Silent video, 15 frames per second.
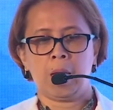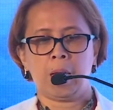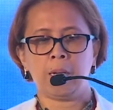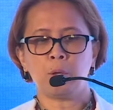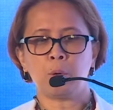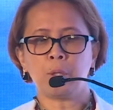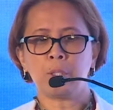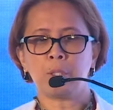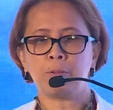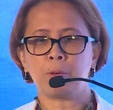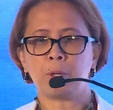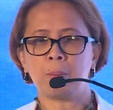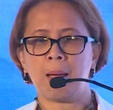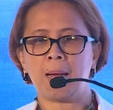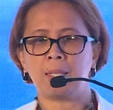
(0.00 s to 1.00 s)
In order
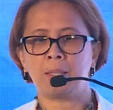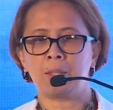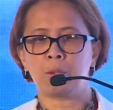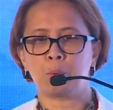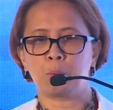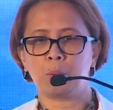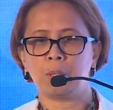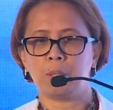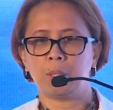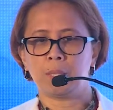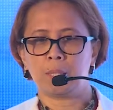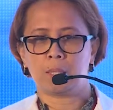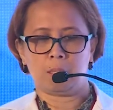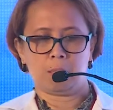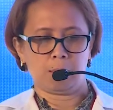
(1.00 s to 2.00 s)
for Magnet to work,
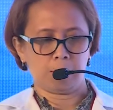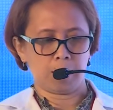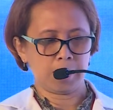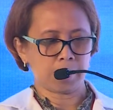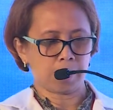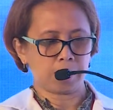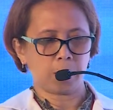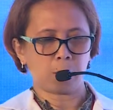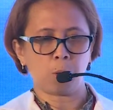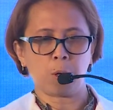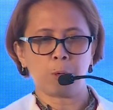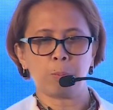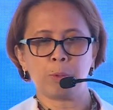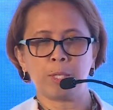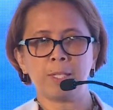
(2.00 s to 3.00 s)
these are the
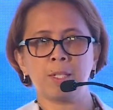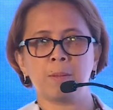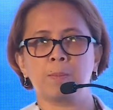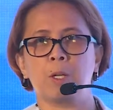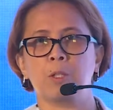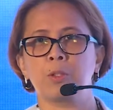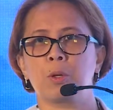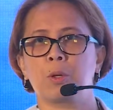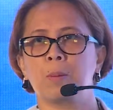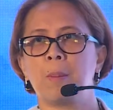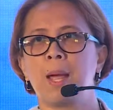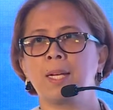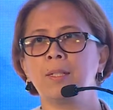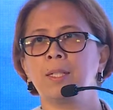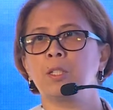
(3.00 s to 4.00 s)
core principles or
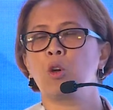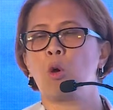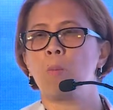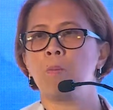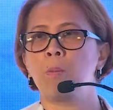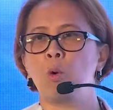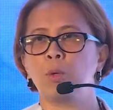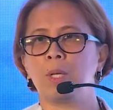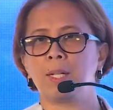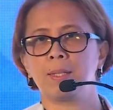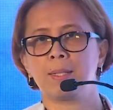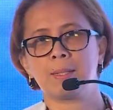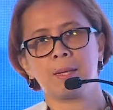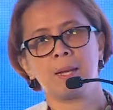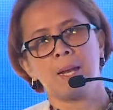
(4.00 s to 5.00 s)
Magnet
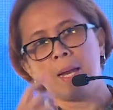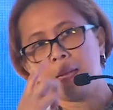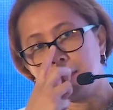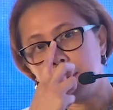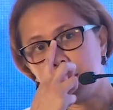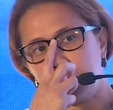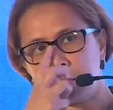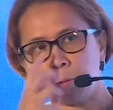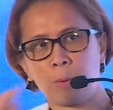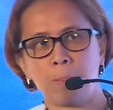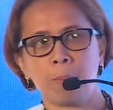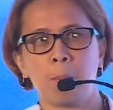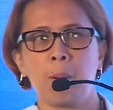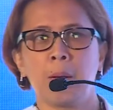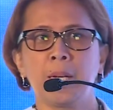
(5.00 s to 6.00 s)
components. This is from
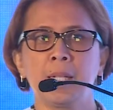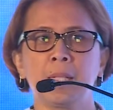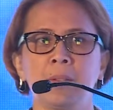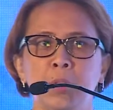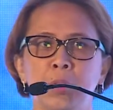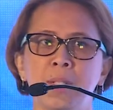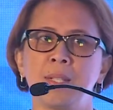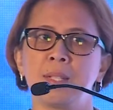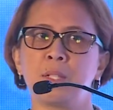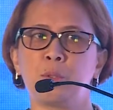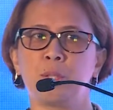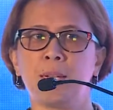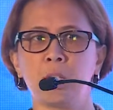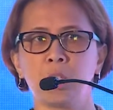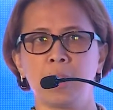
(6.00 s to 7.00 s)
the American Nurses
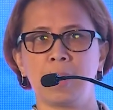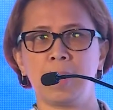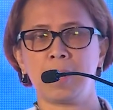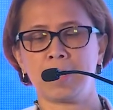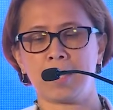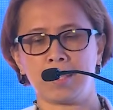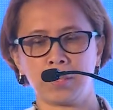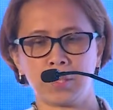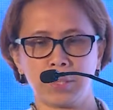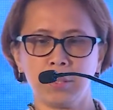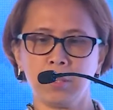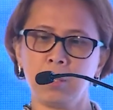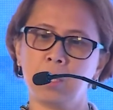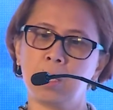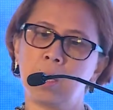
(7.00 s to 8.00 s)
Credentialing Center.
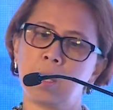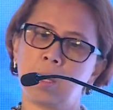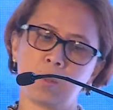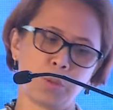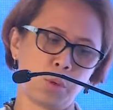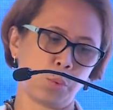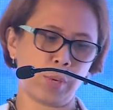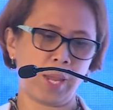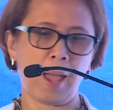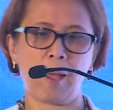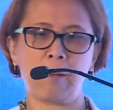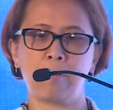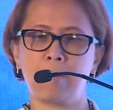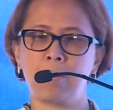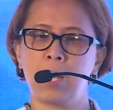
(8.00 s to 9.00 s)
So we have